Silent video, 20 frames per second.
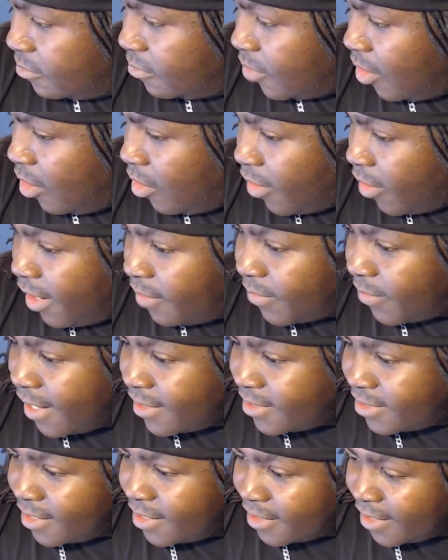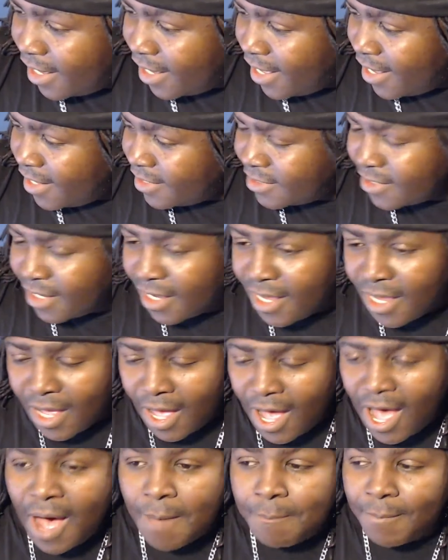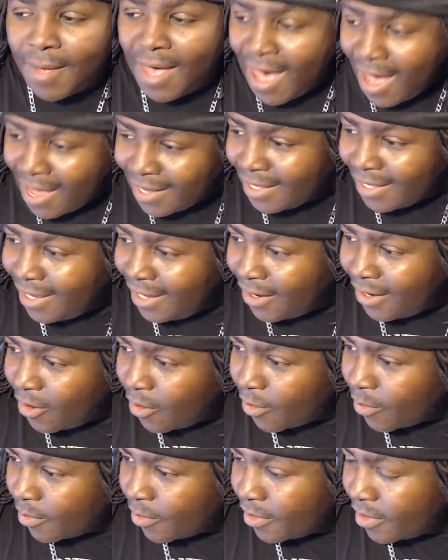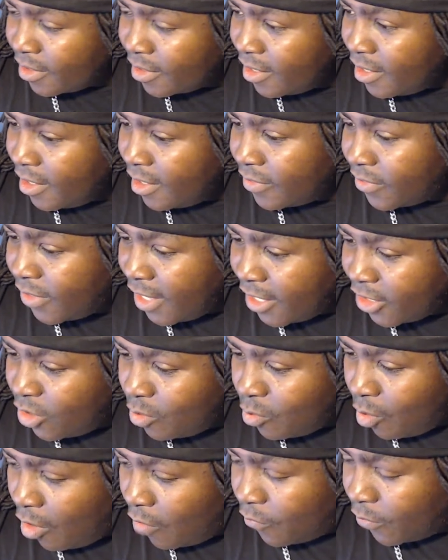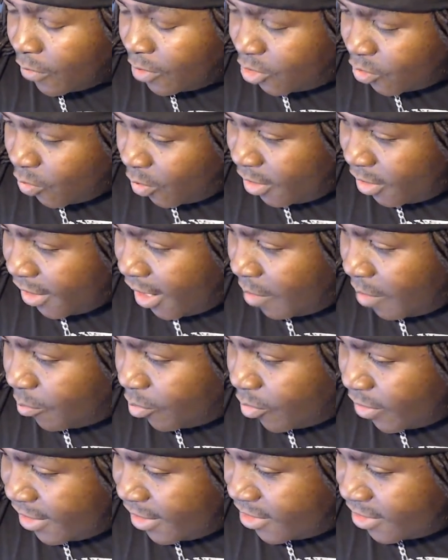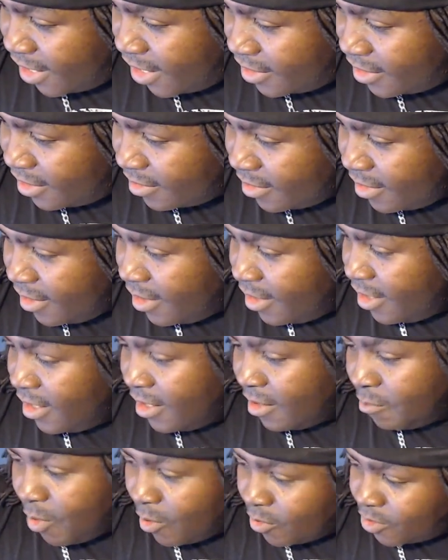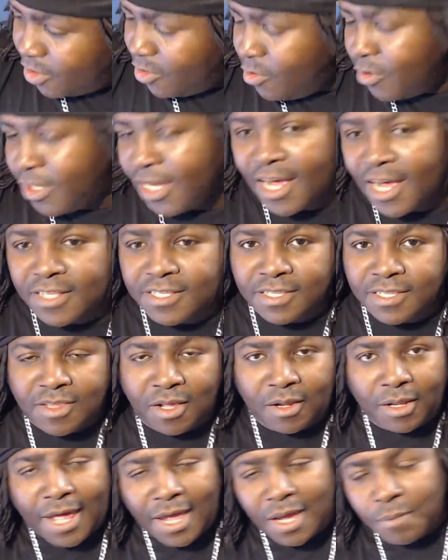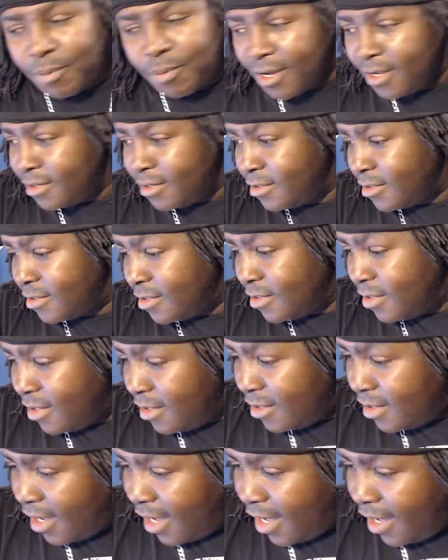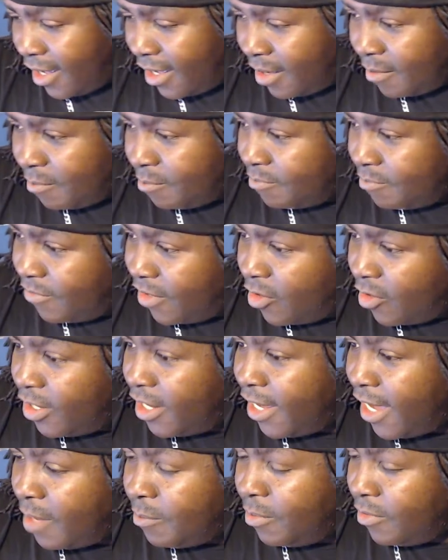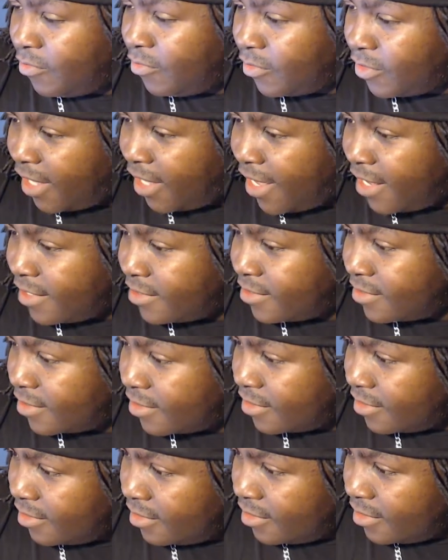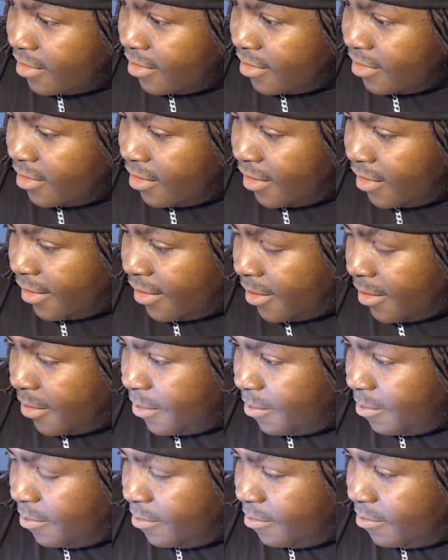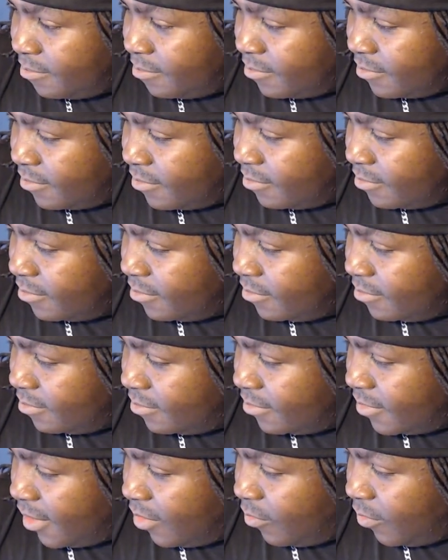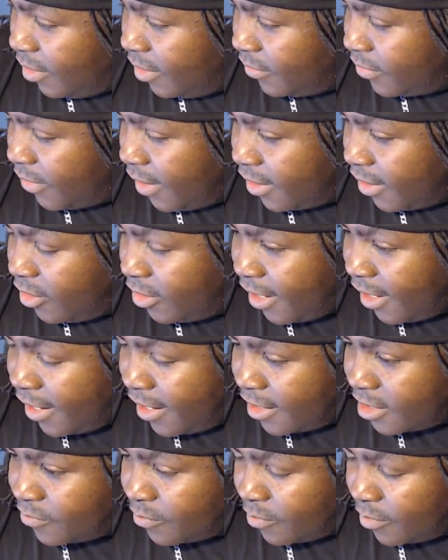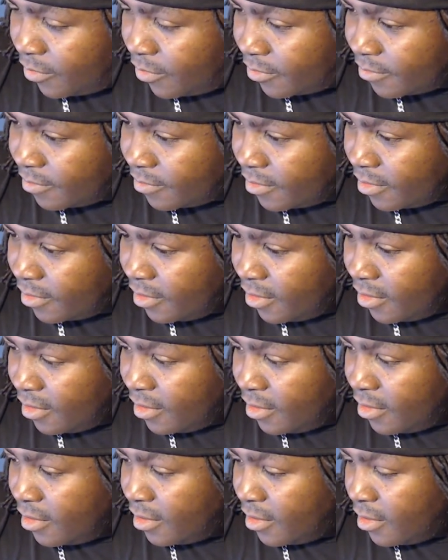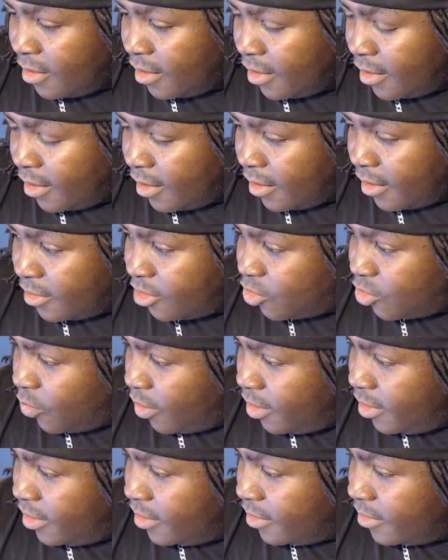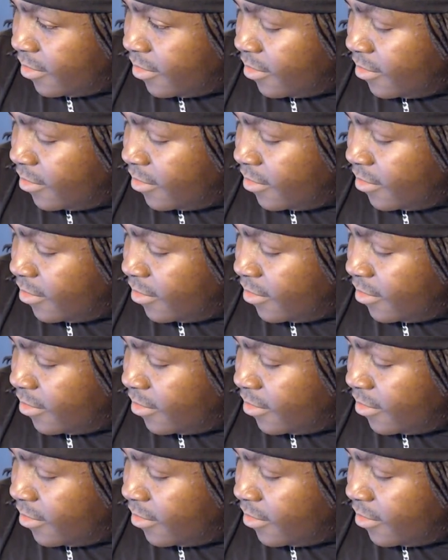All right, that's it, guys. I'm out of here. Thank you all for joining. I appreciate it. Most of you guys hit the like button. I'm very happy for that. Um, I really thank you guys for uh, joining.